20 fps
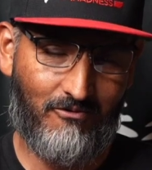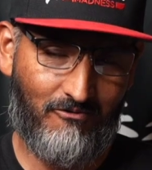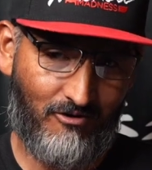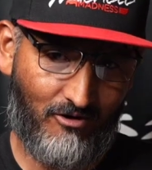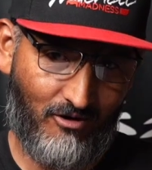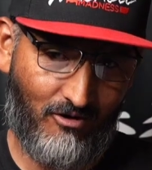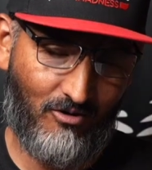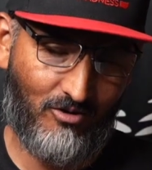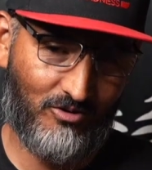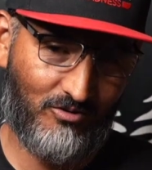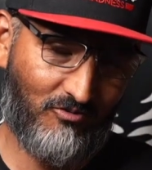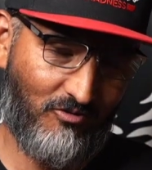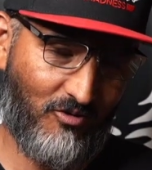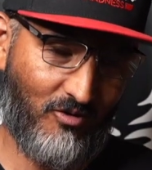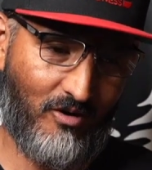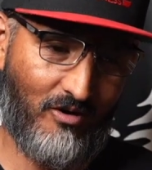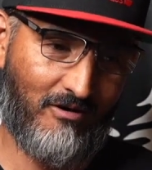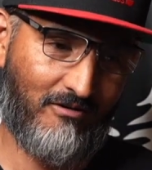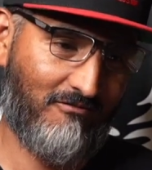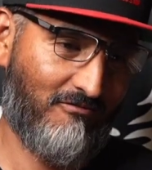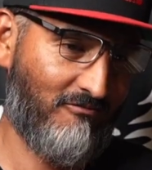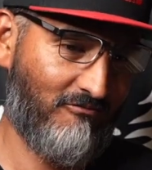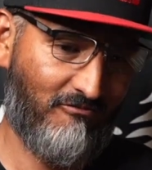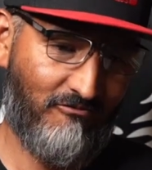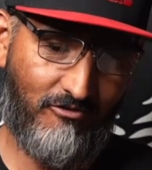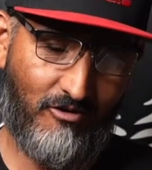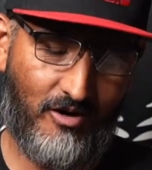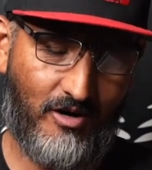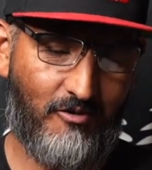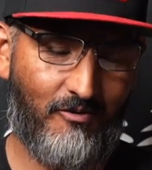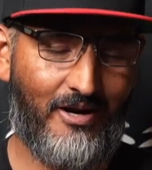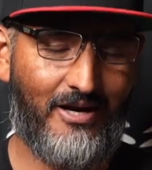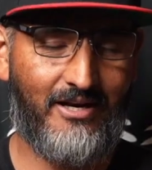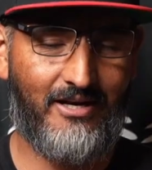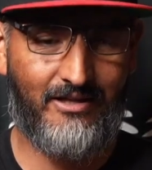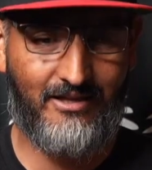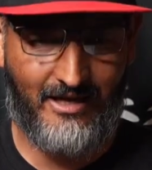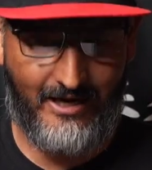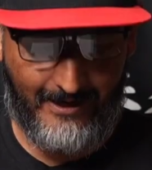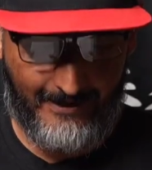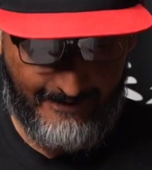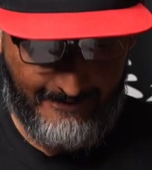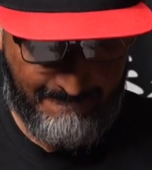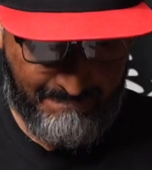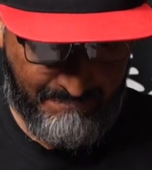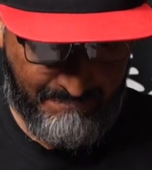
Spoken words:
clothes for a rainy day.